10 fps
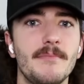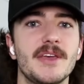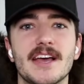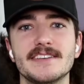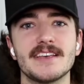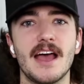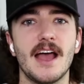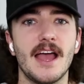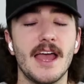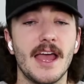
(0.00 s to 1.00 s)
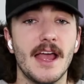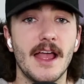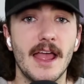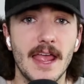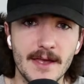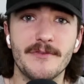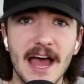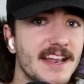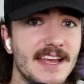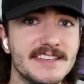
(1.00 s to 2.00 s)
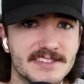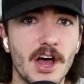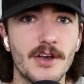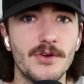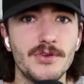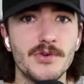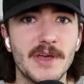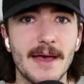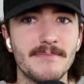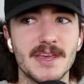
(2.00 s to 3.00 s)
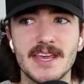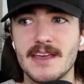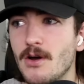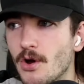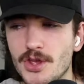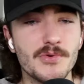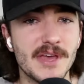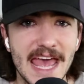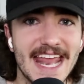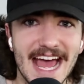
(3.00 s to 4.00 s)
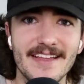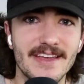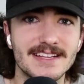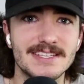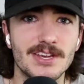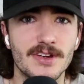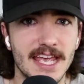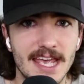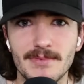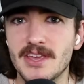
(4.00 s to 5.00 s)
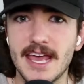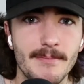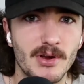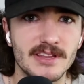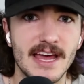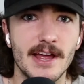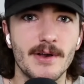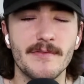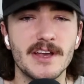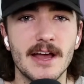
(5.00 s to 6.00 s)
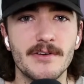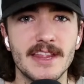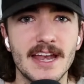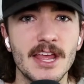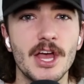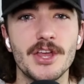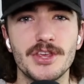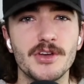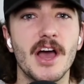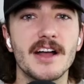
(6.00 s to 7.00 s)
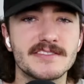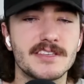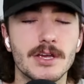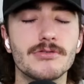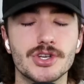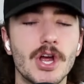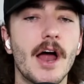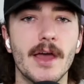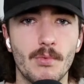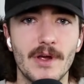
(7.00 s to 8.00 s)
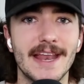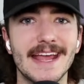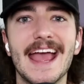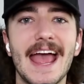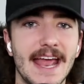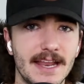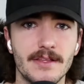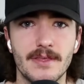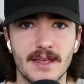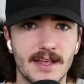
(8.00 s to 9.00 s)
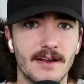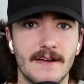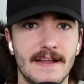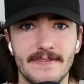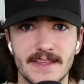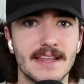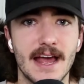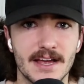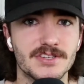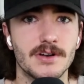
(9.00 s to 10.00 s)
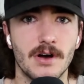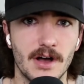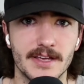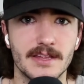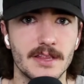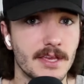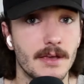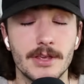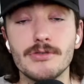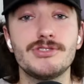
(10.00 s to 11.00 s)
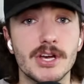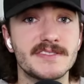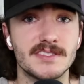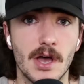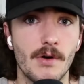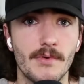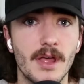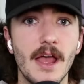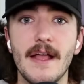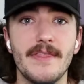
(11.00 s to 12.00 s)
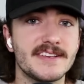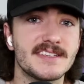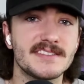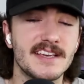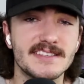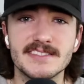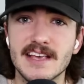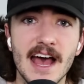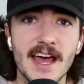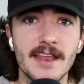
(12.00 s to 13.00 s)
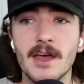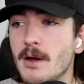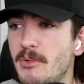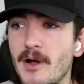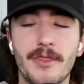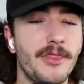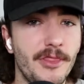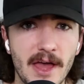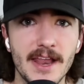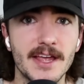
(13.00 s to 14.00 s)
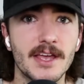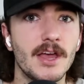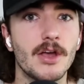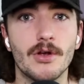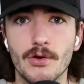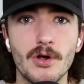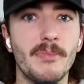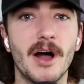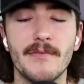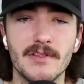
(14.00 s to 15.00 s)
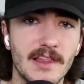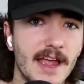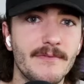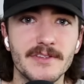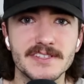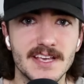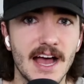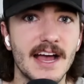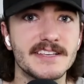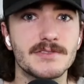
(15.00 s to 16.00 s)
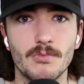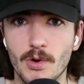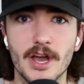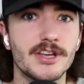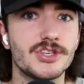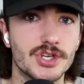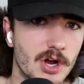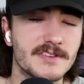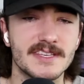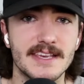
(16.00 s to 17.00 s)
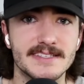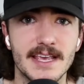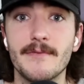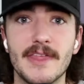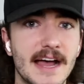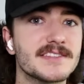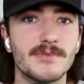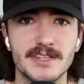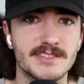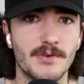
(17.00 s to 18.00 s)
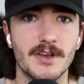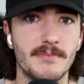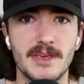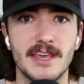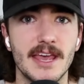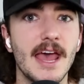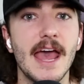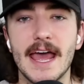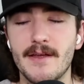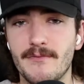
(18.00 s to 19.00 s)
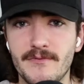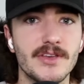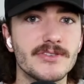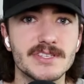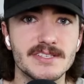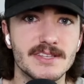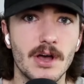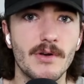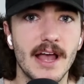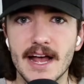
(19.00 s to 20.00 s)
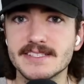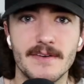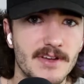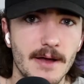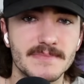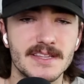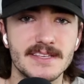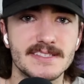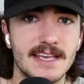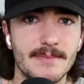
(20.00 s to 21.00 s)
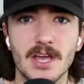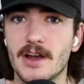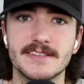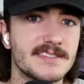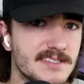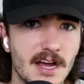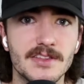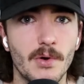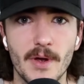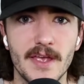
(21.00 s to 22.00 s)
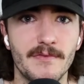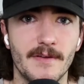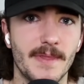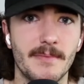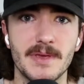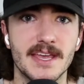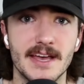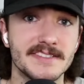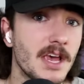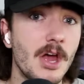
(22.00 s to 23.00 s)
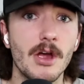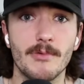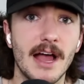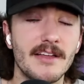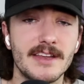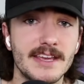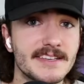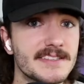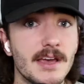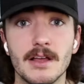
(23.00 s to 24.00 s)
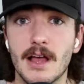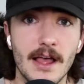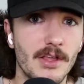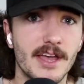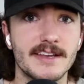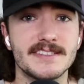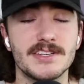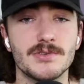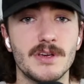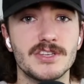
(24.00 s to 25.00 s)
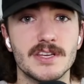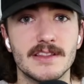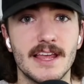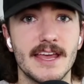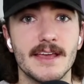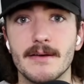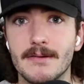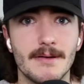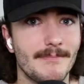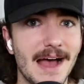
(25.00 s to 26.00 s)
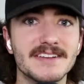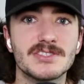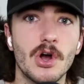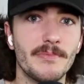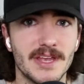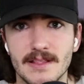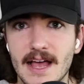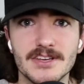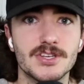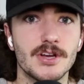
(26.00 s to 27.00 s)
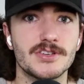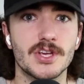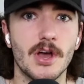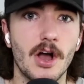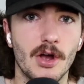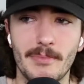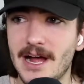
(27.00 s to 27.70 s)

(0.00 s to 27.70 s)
Because if that is not who you can be, or you can't add that to your game, you can't bring that out every now and then, you got 0 shot at winning anything here in the National Hockey League. You just don't. This is a sad, pathetic group of lifeless guys wearing jerseys, if that's what it's going to be. And it feels as though guys have come to this team and got it sucked away from them, because reality is, I look at a situation like Max Domi last year in Chicago.